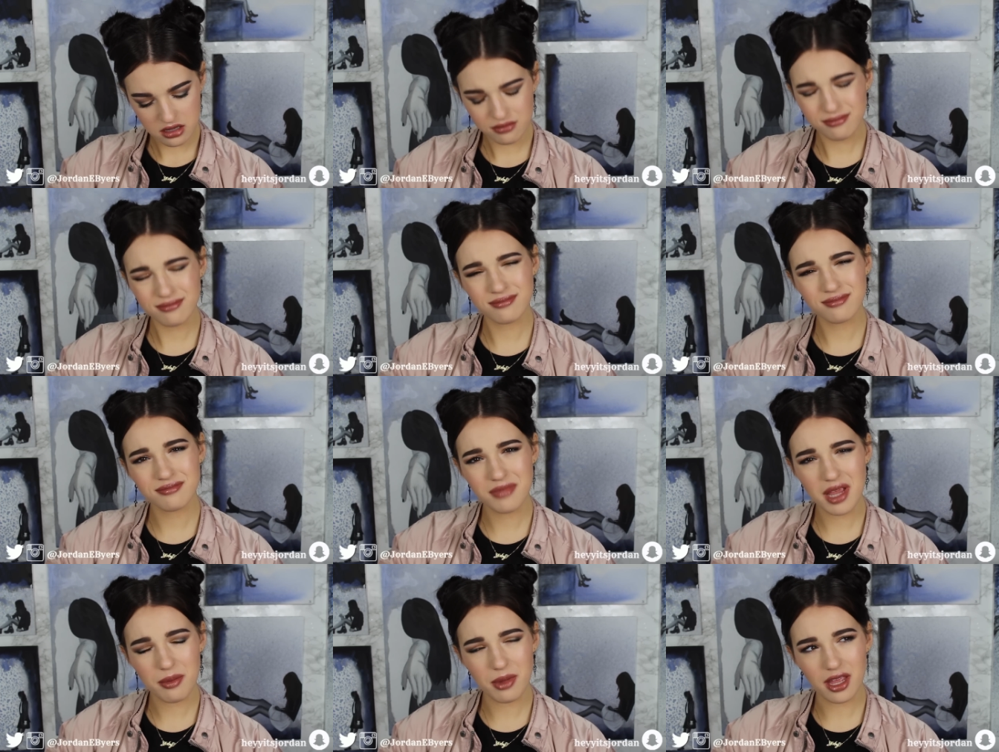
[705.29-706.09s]

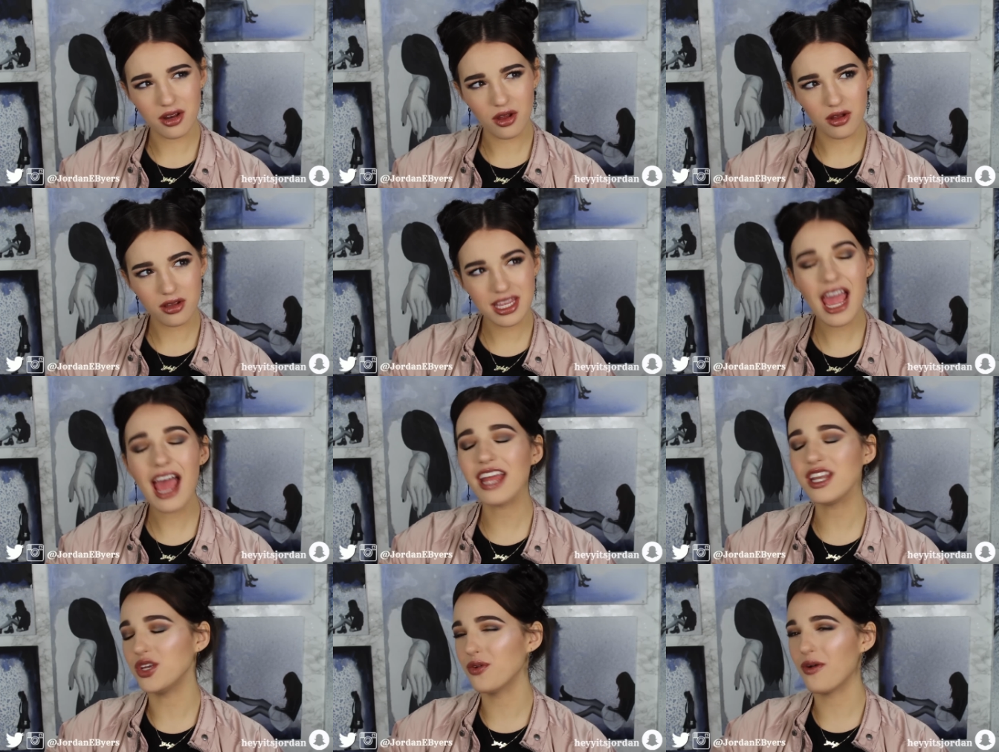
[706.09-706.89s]
Maybe I don't. Yeah,
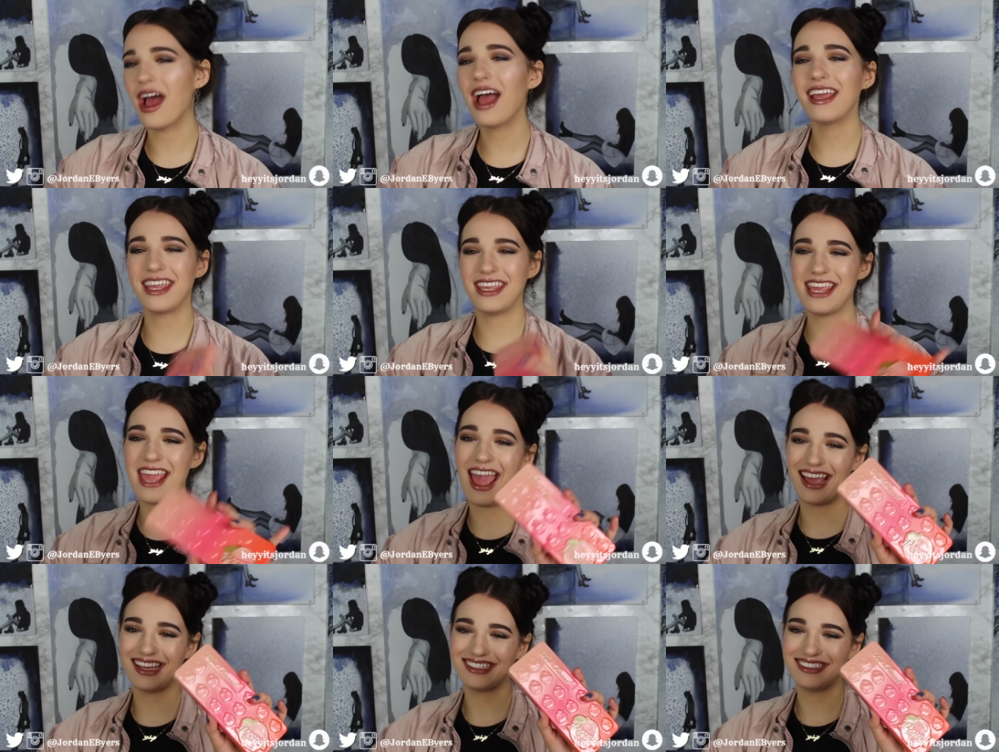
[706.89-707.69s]
I do.
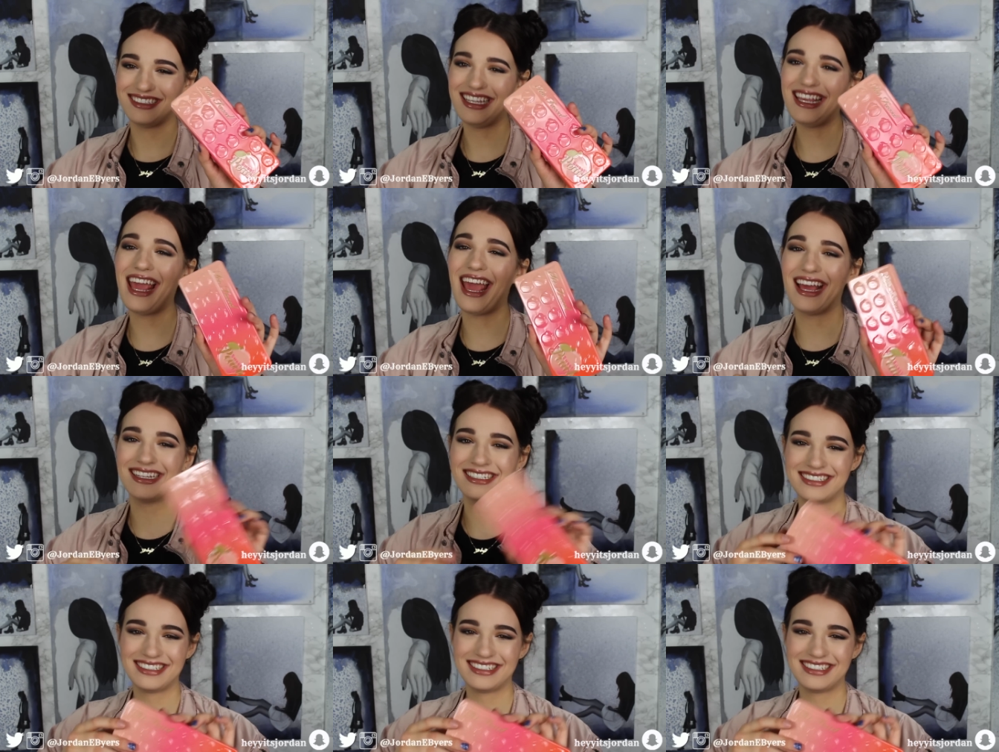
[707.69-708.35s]
Yeah.